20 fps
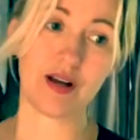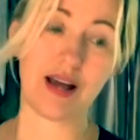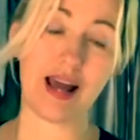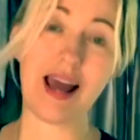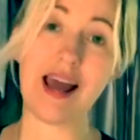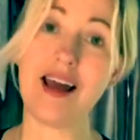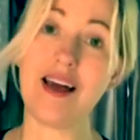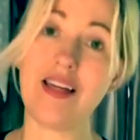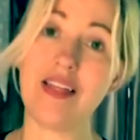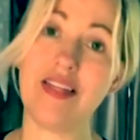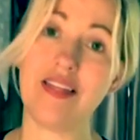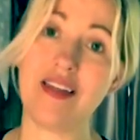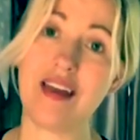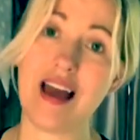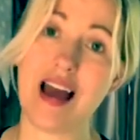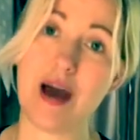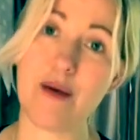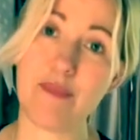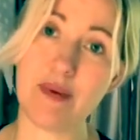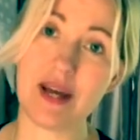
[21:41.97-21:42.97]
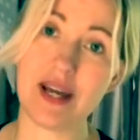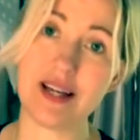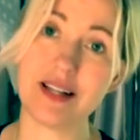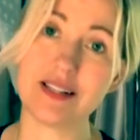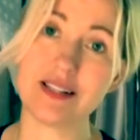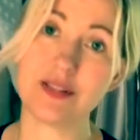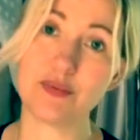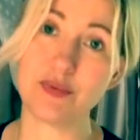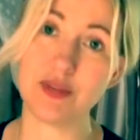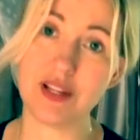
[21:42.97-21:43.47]
healthy
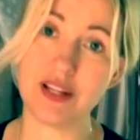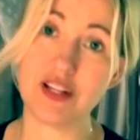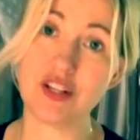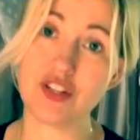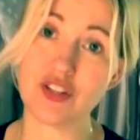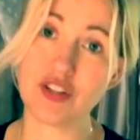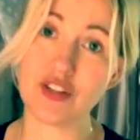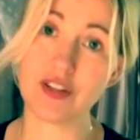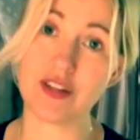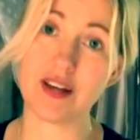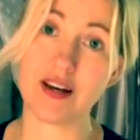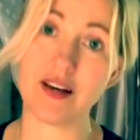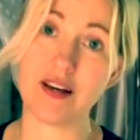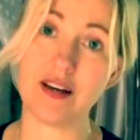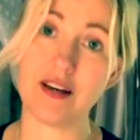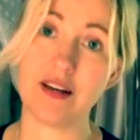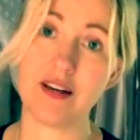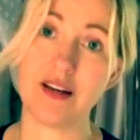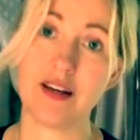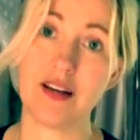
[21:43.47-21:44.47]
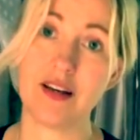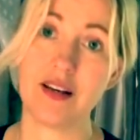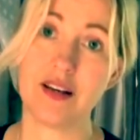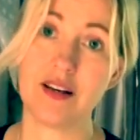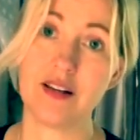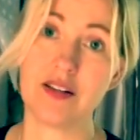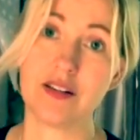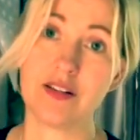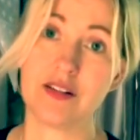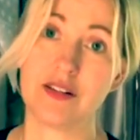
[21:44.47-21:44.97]
habits with each other
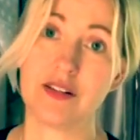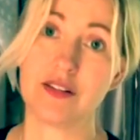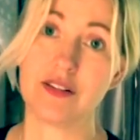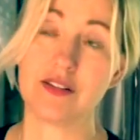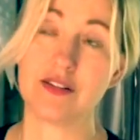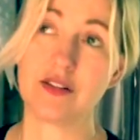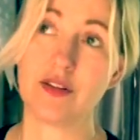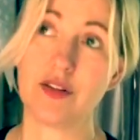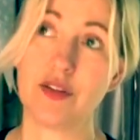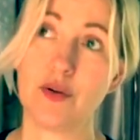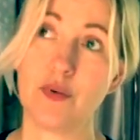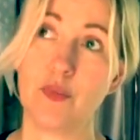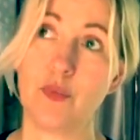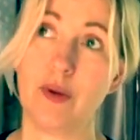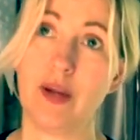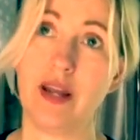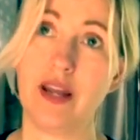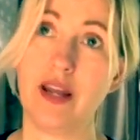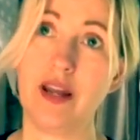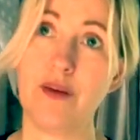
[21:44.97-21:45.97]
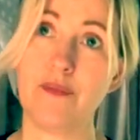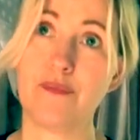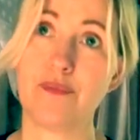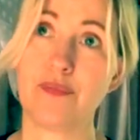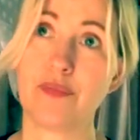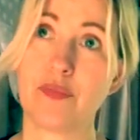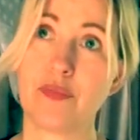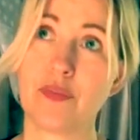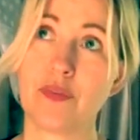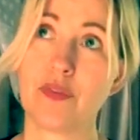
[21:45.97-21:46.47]
so that we
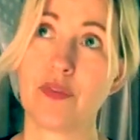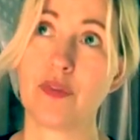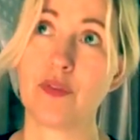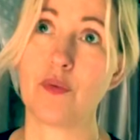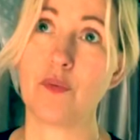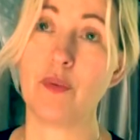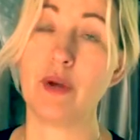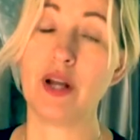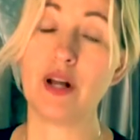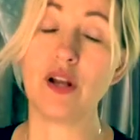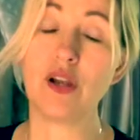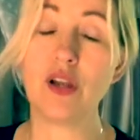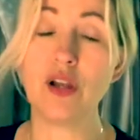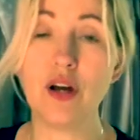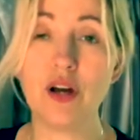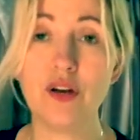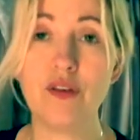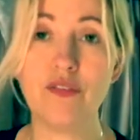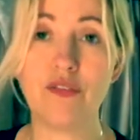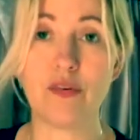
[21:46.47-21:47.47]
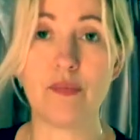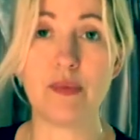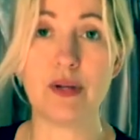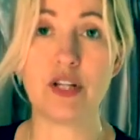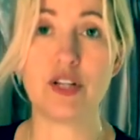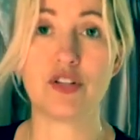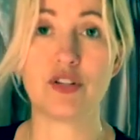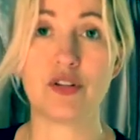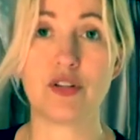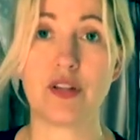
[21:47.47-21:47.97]
can learn from
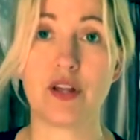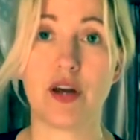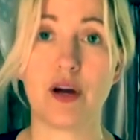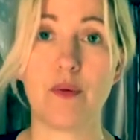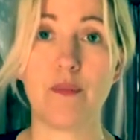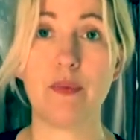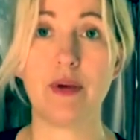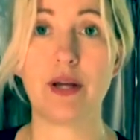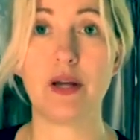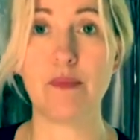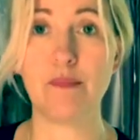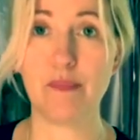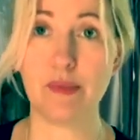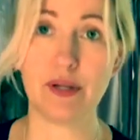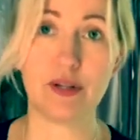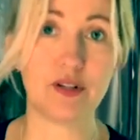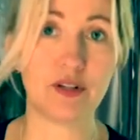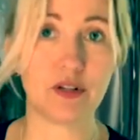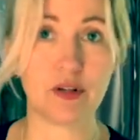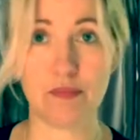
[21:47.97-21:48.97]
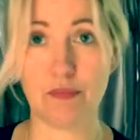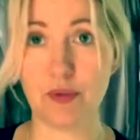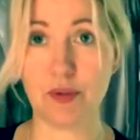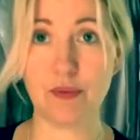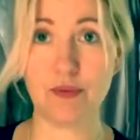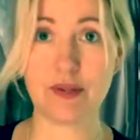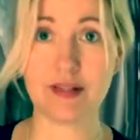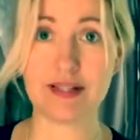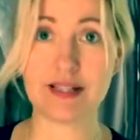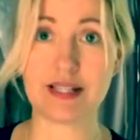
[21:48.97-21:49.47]
each other and we can build a
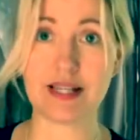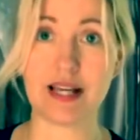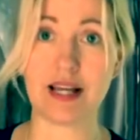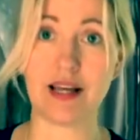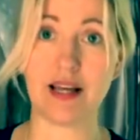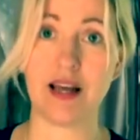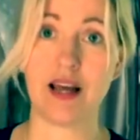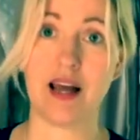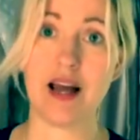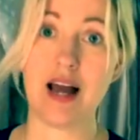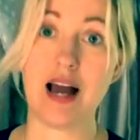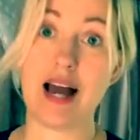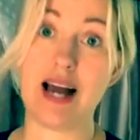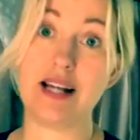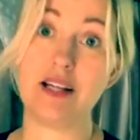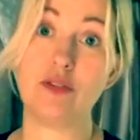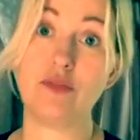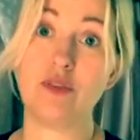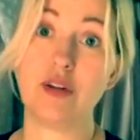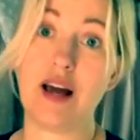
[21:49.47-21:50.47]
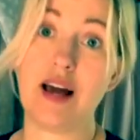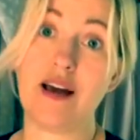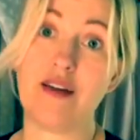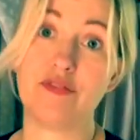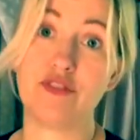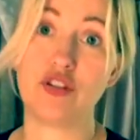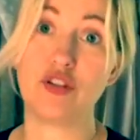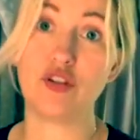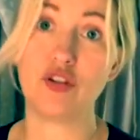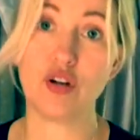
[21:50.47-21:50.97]
community. I don't
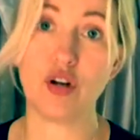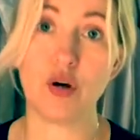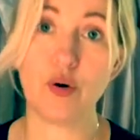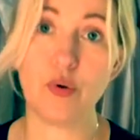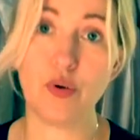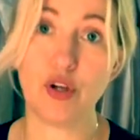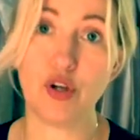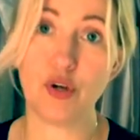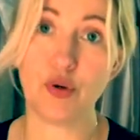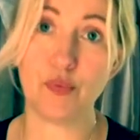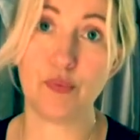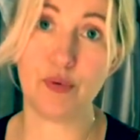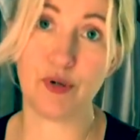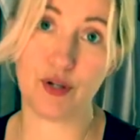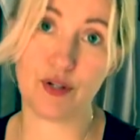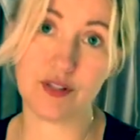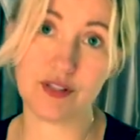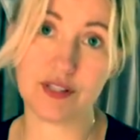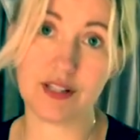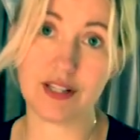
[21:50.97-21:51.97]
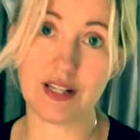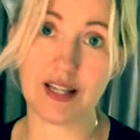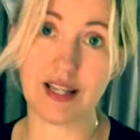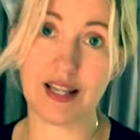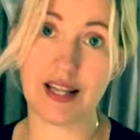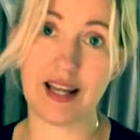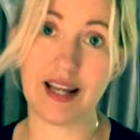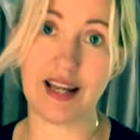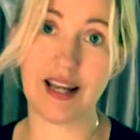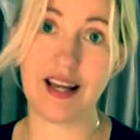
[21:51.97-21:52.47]
have to know you
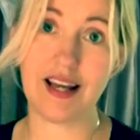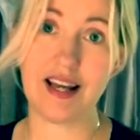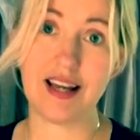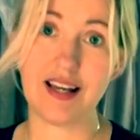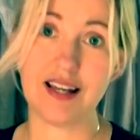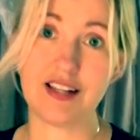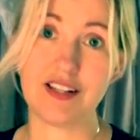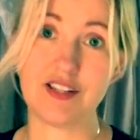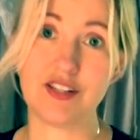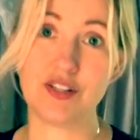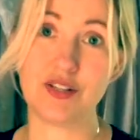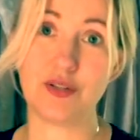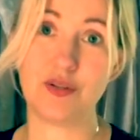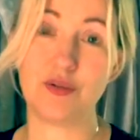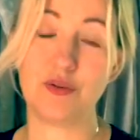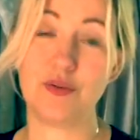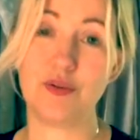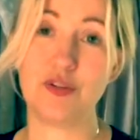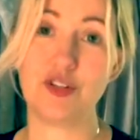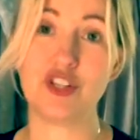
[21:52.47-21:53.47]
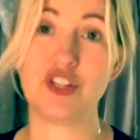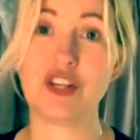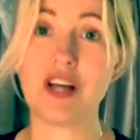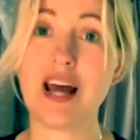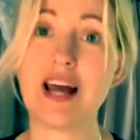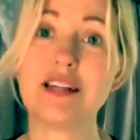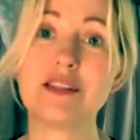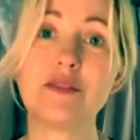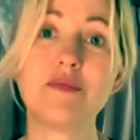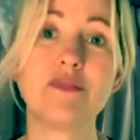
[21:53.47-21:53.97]
personally to
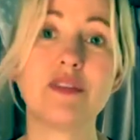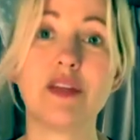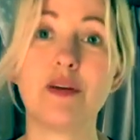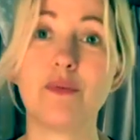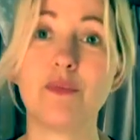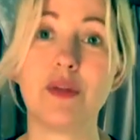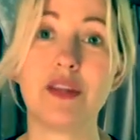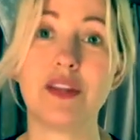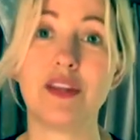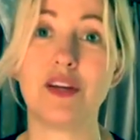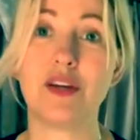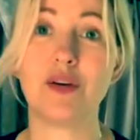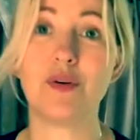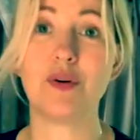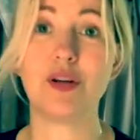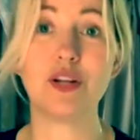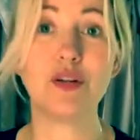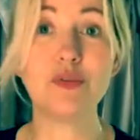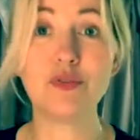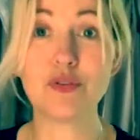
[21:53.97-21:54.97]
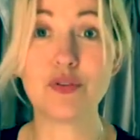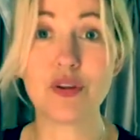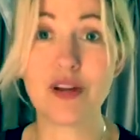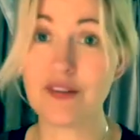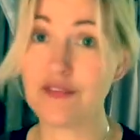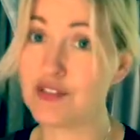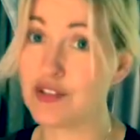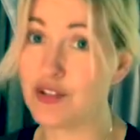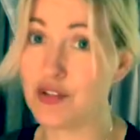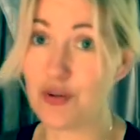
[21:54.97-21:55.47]
share something with you, and you don't
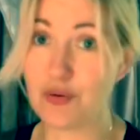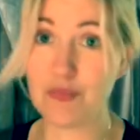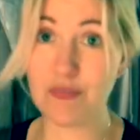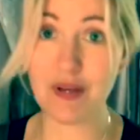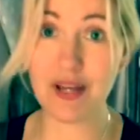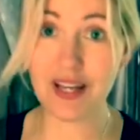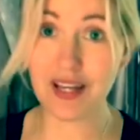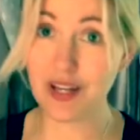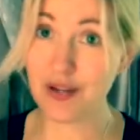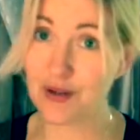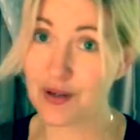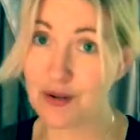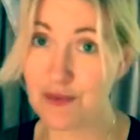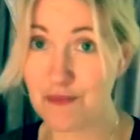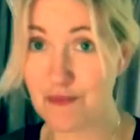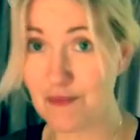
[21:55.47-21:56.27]
have to know me.